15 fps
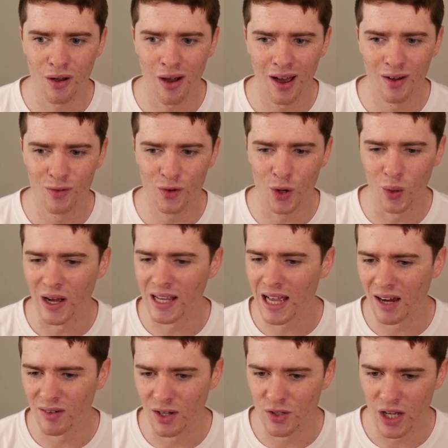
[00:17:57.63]
kind of cool. I
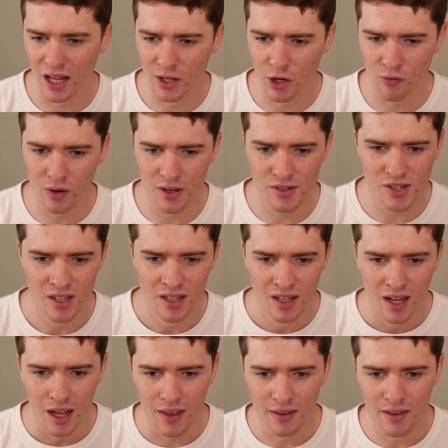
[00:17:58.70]
can't really tell the difference.
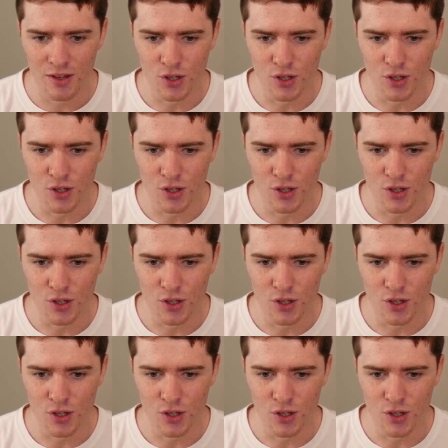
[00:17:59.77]
And then